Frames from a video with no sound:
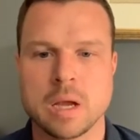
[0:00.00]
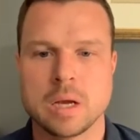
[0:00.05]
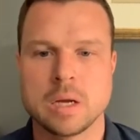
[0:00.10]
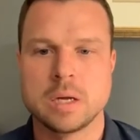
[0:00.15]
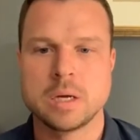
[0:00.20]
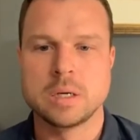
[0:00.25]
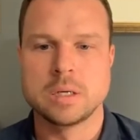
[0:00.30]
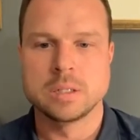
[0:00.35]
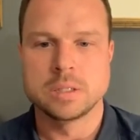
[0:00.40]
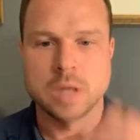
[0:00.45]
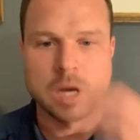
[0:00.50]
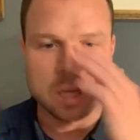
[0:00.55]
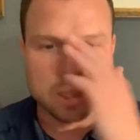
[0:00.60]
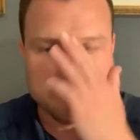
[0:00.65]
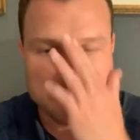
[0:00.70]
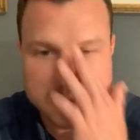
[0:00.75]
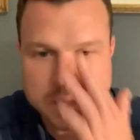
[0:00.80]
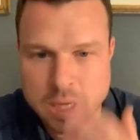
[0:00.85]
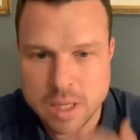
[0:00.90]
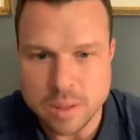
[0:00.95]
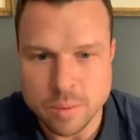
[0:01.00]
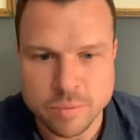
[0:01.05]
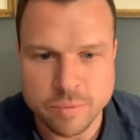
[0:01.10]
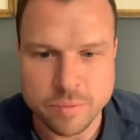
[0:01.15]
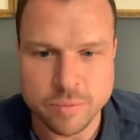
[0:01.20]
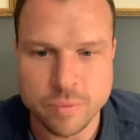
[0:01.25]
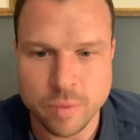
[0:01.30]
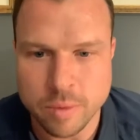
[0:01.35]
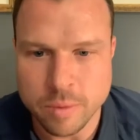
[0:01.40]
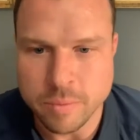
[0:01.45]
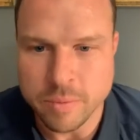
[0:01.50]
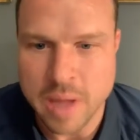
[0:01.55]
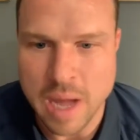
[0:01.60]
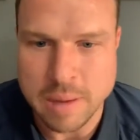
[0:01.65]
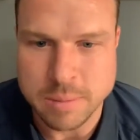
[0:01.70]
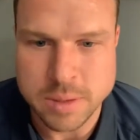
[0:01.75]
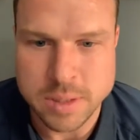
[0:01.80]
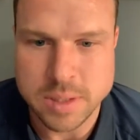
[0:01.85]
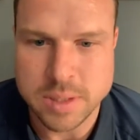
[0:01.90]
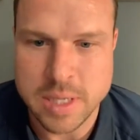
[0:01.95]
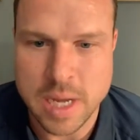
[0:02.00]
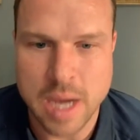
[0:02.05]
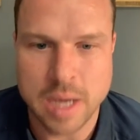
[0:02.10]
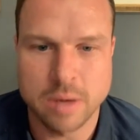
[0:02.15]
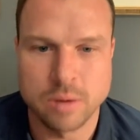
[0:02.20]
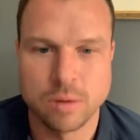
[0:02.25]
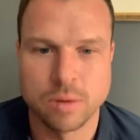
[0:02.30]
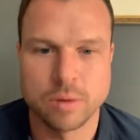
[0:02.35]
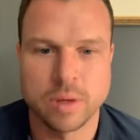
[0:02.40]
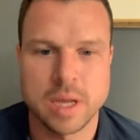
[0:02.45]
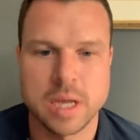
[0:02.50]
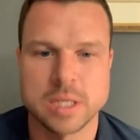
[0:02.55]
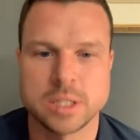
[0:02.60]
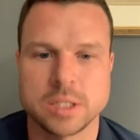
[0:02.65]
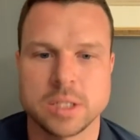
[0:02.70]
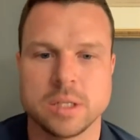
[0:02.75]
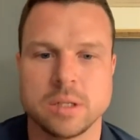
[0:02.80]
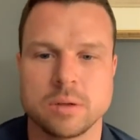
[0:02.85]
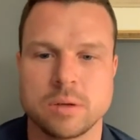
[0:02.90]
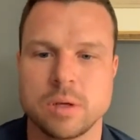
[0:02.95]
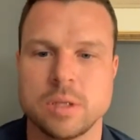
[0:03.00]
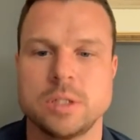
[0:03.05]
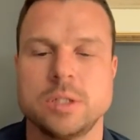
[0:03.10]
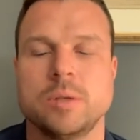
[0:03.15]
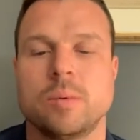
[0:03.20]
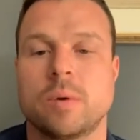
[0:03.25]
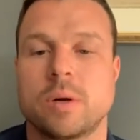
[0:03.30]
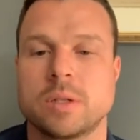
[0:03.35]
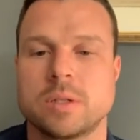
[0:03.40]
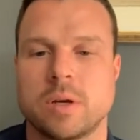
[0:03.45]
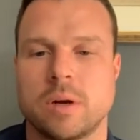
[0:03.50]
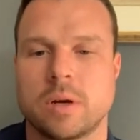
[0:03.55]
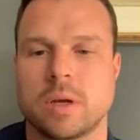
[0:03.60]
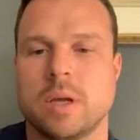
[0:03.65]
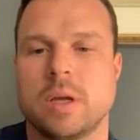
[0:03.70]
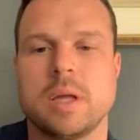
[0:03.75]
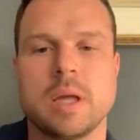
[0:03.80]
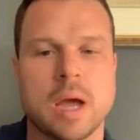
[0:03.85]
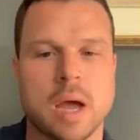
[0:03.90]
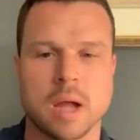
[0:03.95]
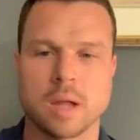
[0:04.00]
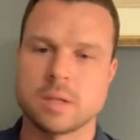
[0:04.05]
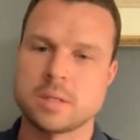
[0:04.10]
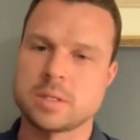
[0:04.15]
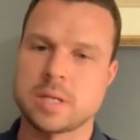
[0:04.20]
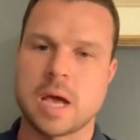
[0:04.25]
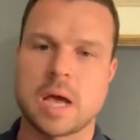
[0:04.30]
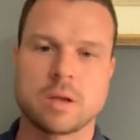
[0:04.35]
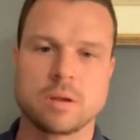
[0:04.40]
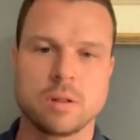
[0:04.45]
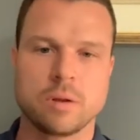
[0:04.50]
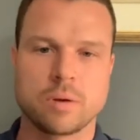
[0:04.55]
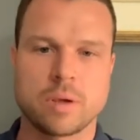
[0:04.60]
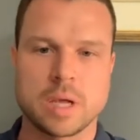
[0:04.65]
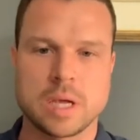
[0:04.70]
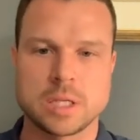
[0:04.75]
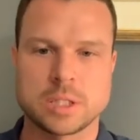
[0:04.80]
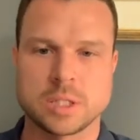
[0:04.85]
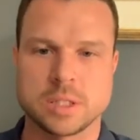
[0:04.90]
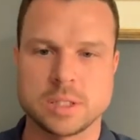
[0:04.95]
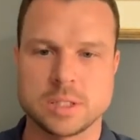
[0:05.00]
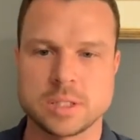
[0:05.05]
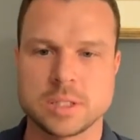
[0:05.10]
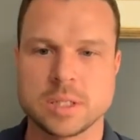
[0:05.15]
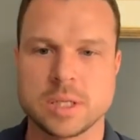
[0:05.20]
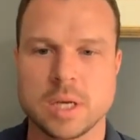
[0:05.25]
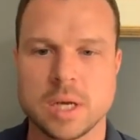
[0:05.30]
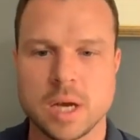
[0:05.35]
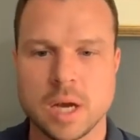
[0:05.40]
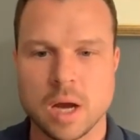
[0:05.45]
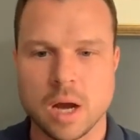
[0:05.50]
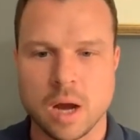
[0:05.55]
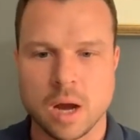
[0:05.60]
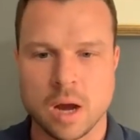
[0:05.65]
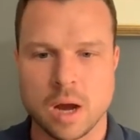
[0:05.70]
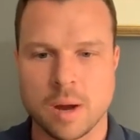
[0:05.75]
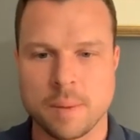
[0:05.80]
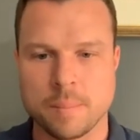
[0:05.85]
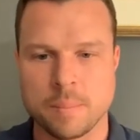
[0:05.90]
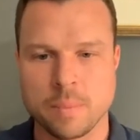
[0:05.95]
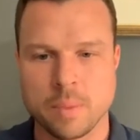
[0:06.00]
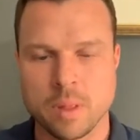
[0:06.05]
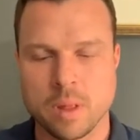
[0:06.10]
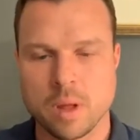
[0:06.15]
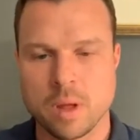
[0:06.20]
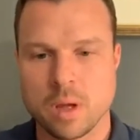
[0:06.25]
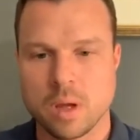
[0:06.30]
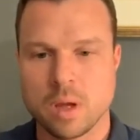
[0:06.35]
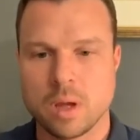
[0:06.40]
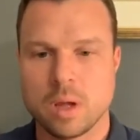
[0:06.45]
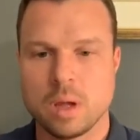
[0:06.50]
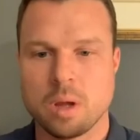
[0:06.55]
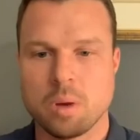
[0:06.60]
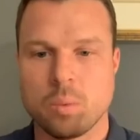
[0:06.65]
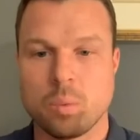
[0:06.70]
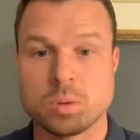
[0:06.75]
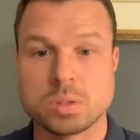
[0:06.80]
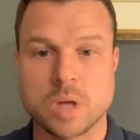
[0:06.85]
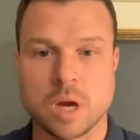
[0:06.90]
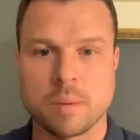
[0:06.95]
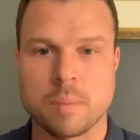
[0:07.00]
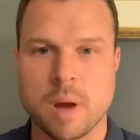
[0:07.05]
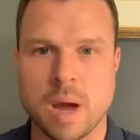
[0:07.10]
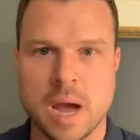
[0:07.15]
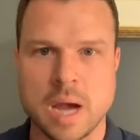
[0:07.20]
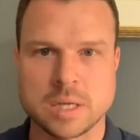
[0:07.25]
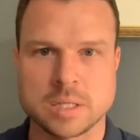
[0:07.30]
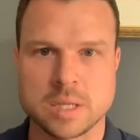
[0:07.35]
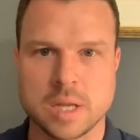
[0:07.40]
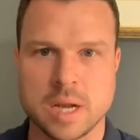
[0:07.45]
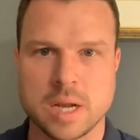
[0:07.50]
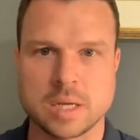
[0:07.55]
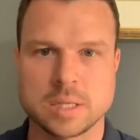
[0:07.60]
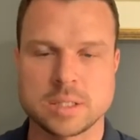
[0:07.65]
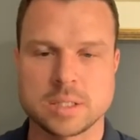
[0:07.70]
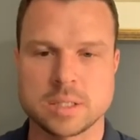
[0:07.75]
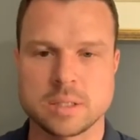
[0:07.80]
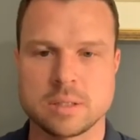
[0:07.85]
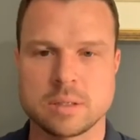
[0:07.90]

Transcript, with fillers: document daily with informative caption and tag your location location you want to target. Yeah, tag your locations. Um, we'll talk about hashtags.